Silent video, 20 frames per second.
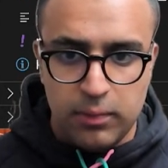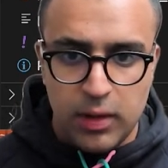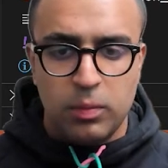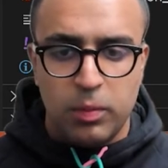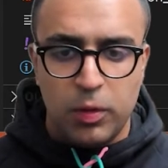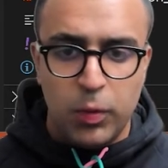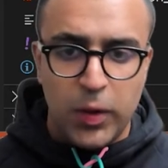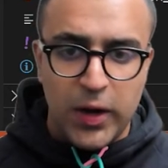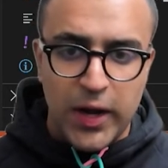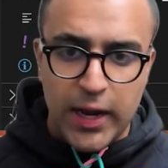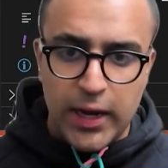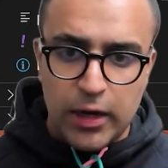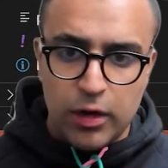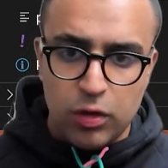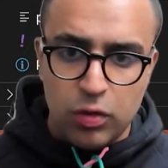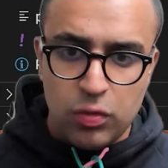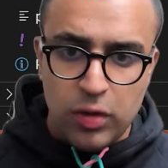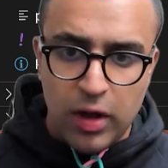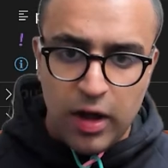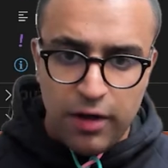But what I can
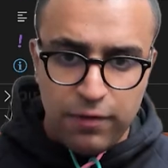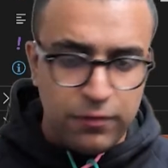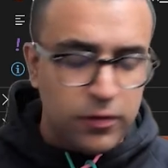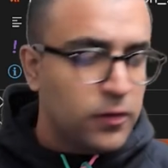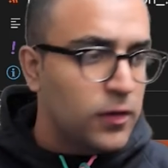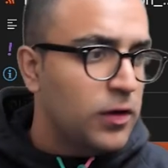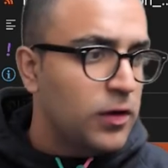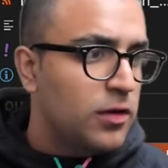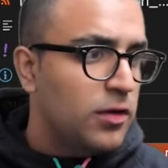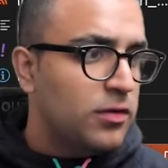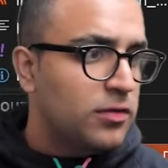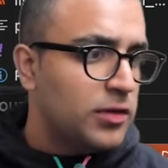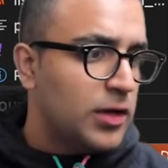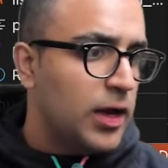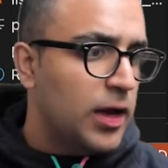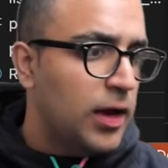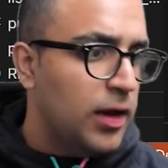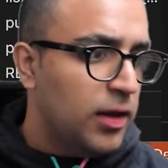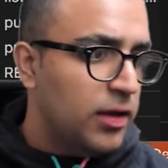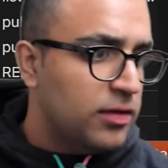do after the list
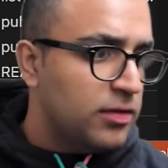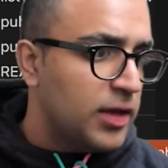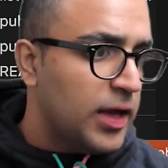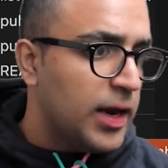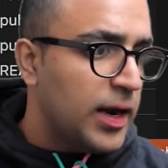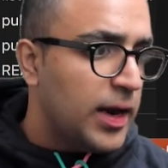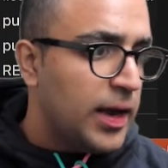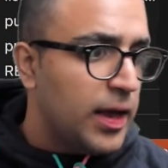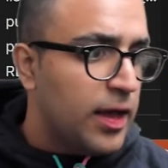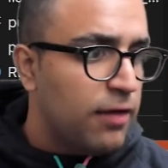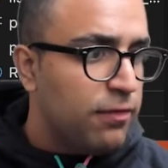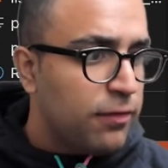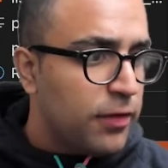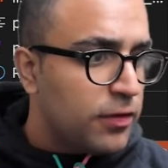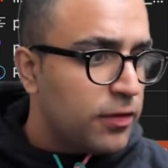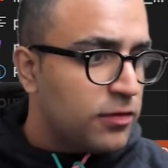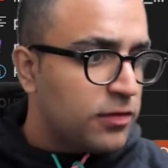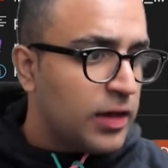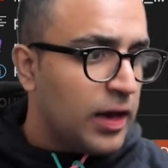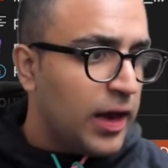tile is that if
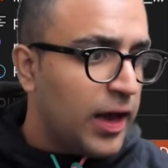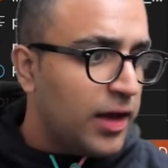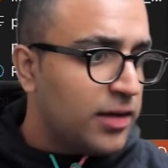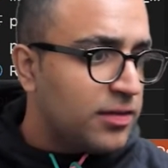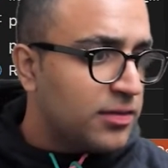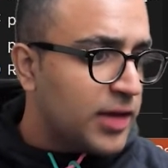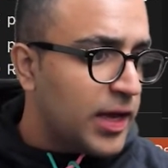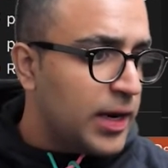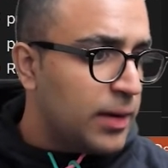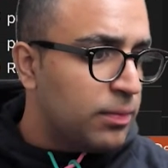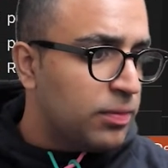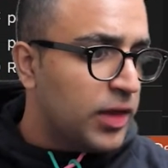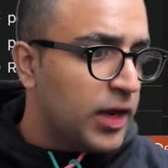it's the last item,